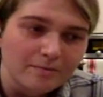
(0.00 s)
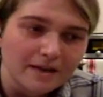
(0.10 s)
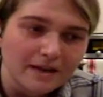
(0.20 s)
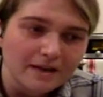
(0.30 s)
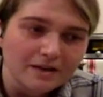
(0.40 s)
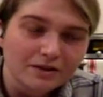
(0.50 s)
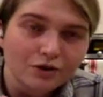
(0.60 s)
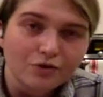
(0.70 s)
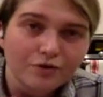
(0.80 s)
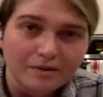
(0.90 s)
make
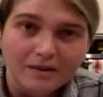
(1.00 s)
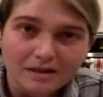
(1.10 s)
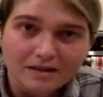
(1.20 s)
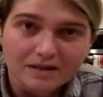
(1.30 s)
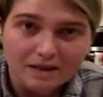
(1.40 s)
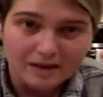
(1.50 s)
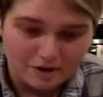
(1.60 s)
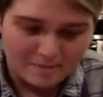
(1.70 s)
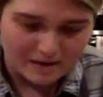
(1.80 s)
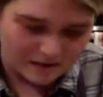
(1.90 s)
the creaminess in
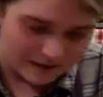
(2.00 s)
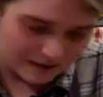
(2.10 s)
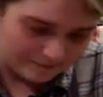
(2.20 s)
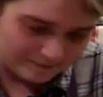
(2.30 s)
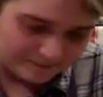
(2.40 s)
your pasta.